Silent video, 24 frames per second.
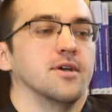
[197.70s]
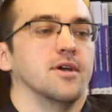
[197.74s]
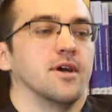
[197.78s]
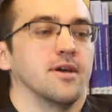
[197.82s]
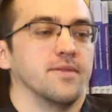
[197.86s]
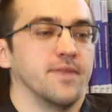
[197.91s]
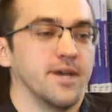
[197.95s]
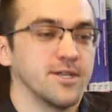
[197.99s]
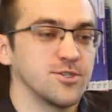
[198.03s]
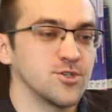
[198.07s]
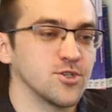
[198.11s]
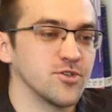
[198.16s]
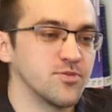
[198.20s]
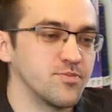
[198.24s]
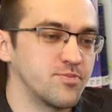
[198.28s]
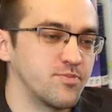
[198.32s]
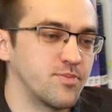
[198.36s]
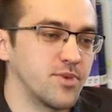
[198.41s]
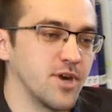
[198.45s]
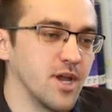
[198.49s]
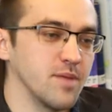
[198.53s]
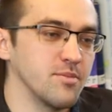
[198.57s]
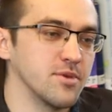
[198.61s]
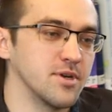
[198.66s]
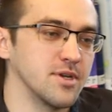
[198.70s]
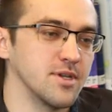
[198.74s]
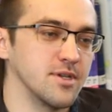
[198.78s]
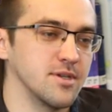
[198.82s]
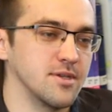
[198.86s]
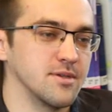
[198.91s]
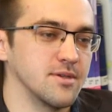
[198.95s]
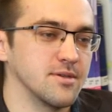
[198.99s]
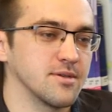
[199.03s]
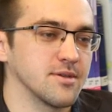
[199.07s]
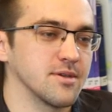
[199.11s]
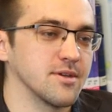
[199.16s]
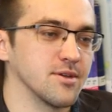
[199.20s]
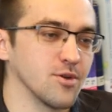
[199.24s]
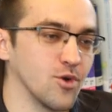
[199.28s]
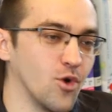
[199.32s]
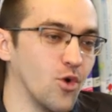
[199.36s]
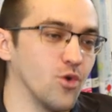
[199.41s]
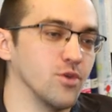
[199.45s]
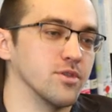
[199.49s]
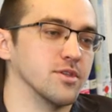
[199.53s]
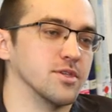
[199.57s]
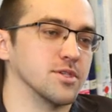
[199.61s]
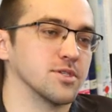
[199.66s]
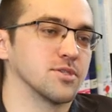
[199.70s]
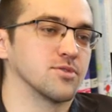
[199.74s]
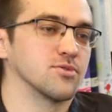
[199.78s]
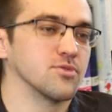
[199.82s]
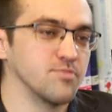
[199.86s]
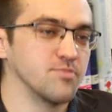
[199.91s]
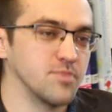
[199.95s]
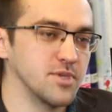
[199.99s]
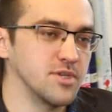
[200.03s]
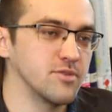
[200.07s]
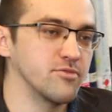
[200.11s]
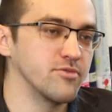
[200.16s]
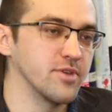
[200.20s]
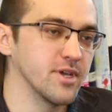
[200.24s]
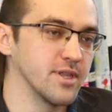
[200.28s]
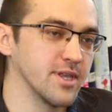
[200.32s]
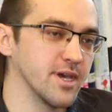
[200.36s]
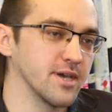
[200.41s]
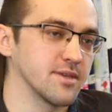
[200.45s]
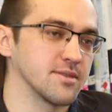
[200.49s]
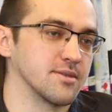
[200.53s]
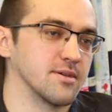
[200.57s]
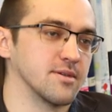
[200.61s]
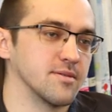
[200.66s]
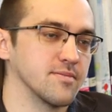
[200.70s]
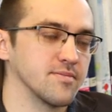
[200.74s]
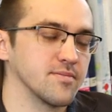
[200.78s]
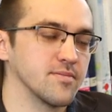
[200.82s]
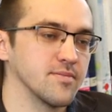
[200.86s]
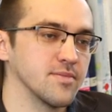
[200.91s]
And that's your primary kind of goal is to be re-elected.